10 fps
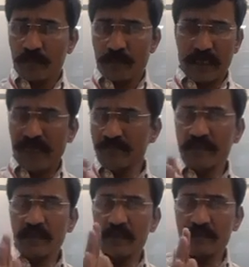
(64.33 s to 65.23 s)

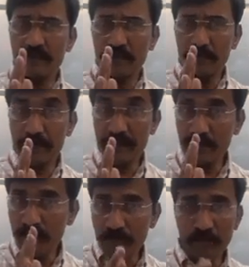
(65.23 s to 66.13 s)
having
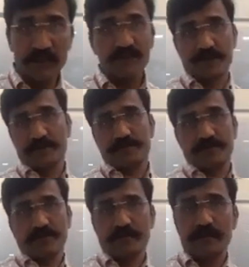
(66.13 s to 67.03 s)
peculiar
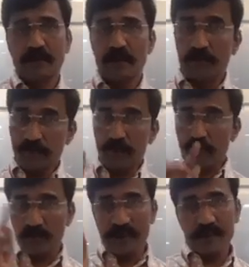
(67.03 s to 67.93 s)
functions. If you are
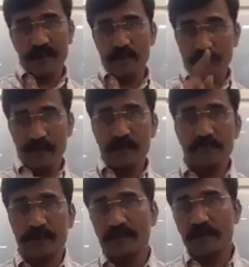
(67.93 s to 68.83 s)
looking carefully the
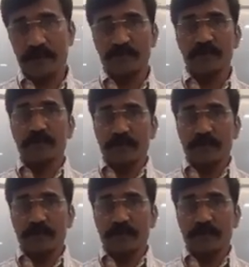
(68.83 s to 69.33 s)
fascia,